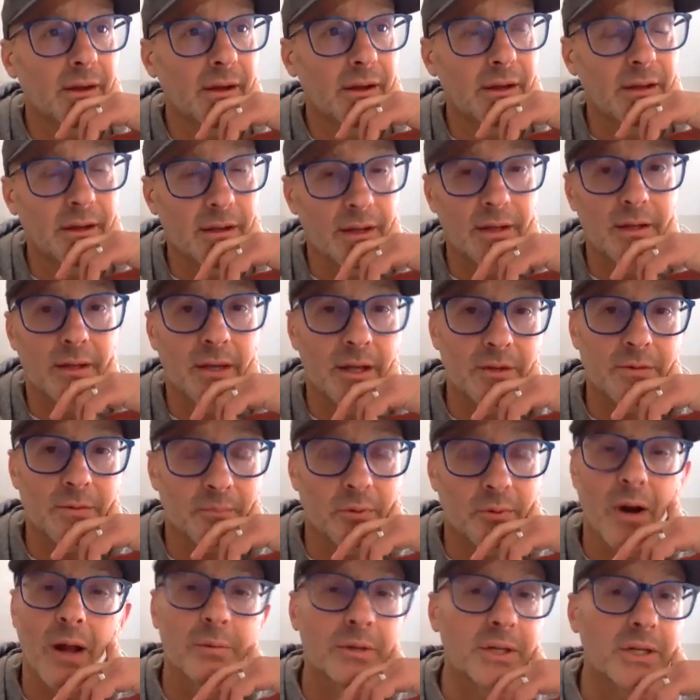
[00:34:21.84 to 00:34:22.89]
it
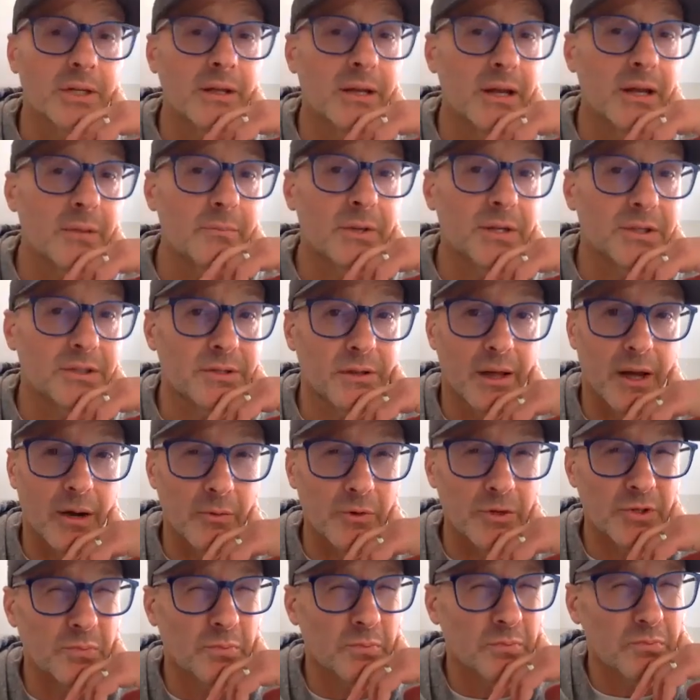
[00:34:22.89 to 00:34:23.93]
probably didn't hit me till I
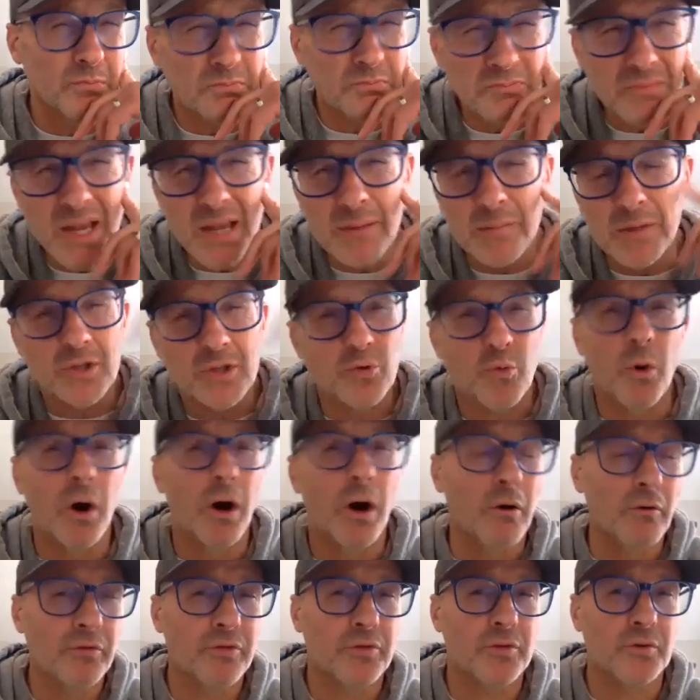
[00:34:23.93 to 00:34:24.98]
was maybe
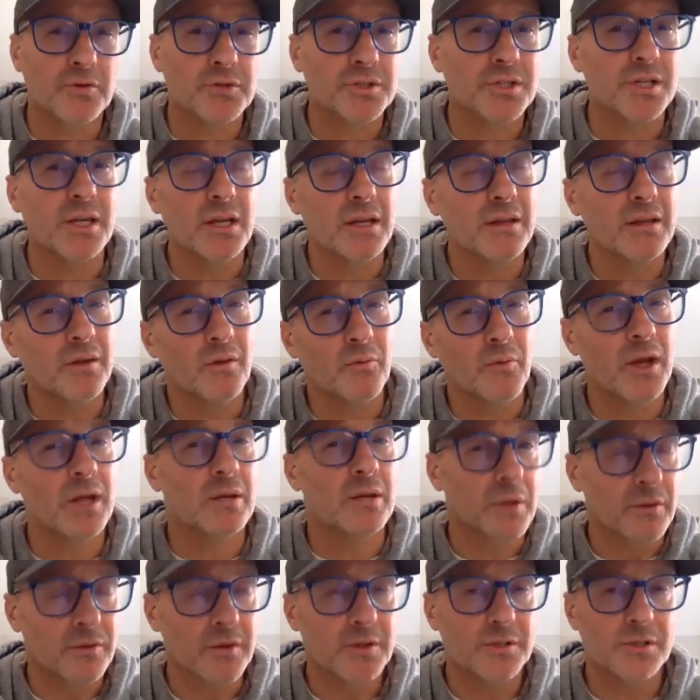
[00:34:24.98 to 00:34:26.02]
12, 13 that, wait a
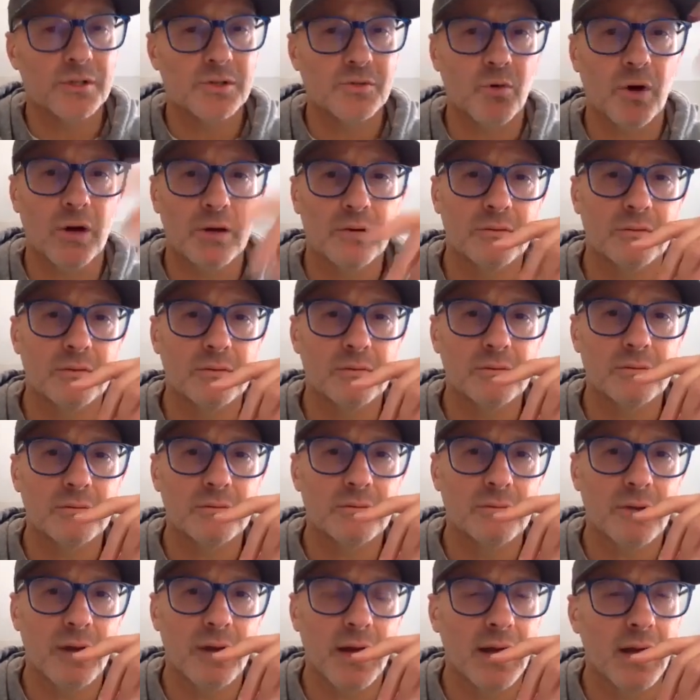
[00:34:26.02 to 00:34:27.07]
minute, this is what
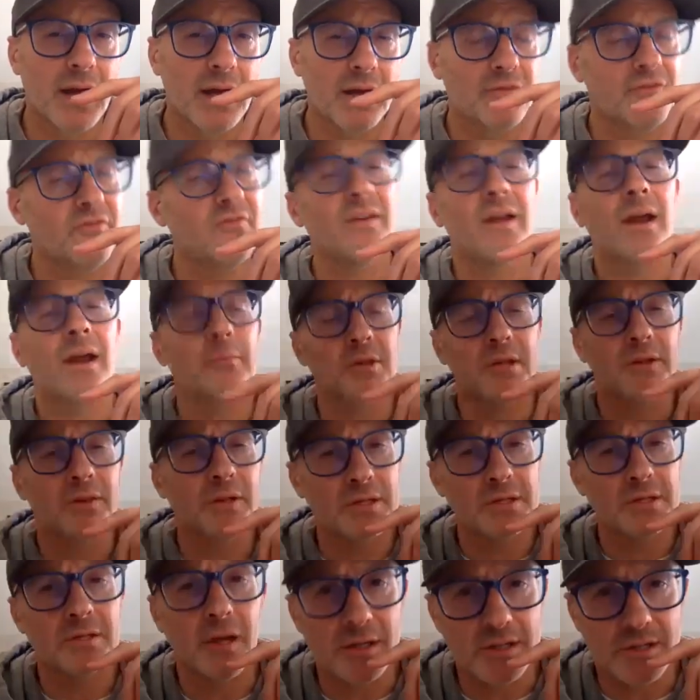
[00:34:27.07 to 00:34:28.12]
I have family
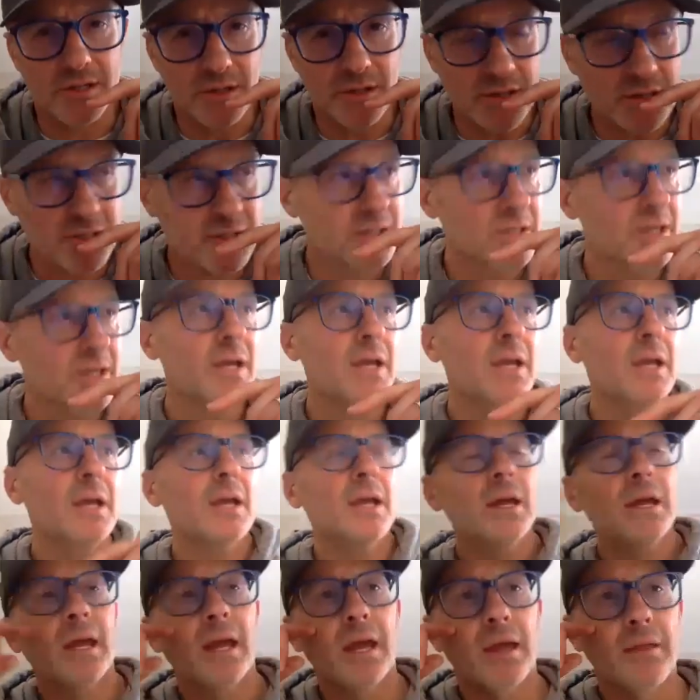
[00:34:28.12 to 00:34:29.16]
that does this.
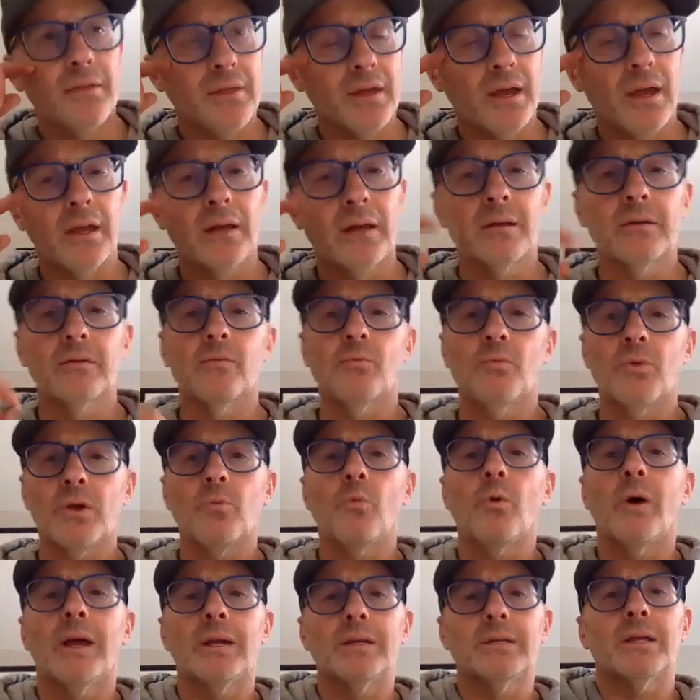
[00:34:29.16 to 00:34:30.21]
And then we
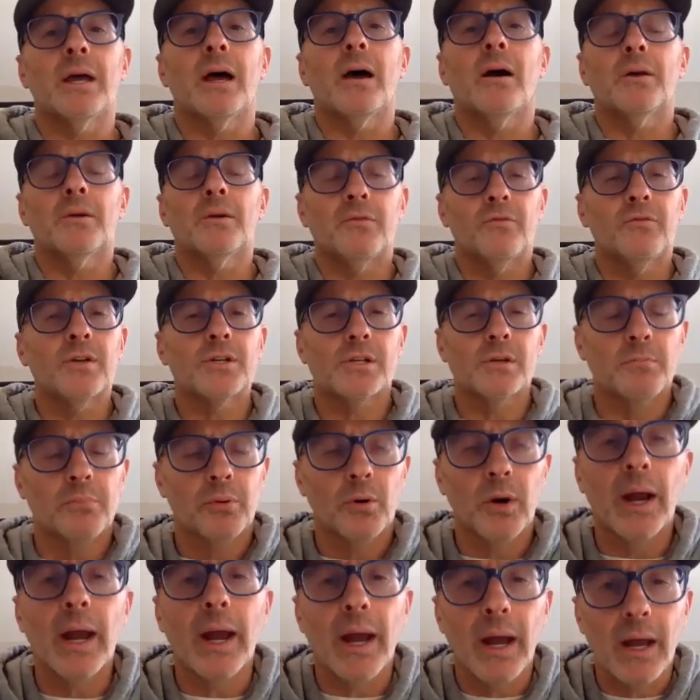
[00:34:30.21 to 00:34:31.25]
went down to visit
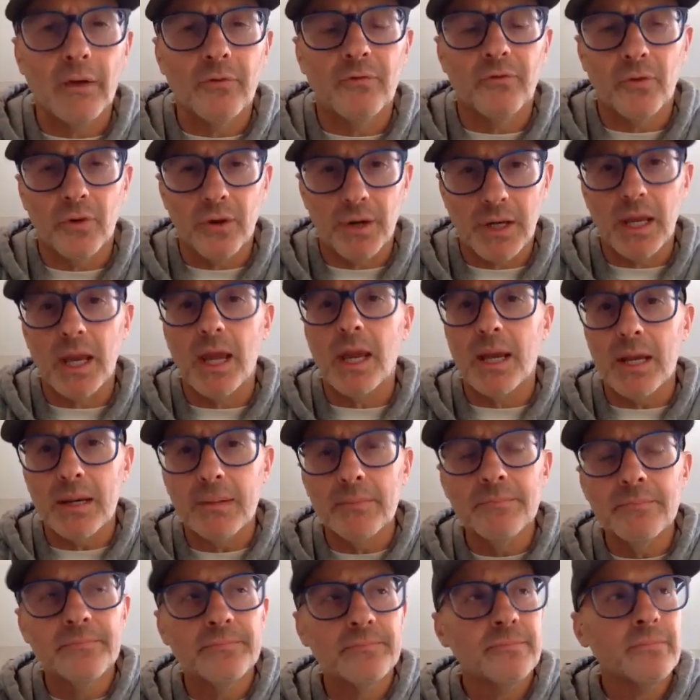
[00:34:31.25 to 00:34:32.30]
Brad for a
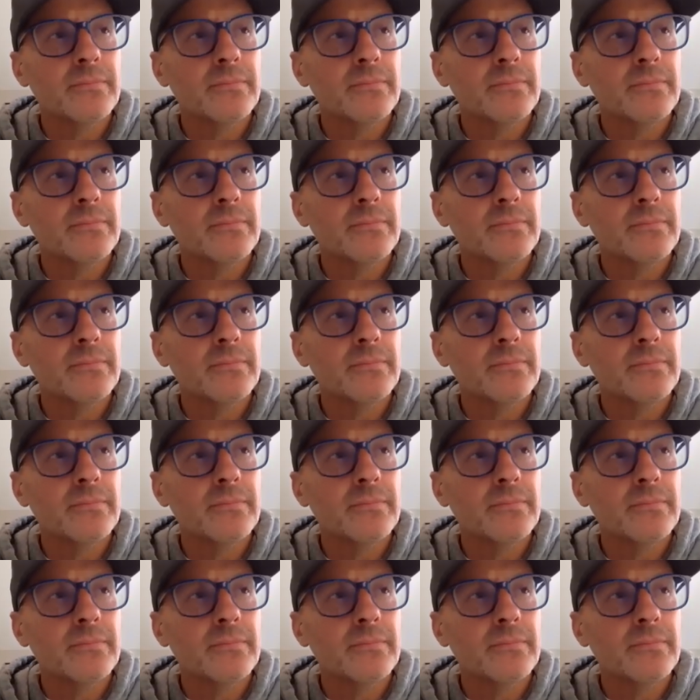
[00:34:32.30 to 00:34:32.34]
game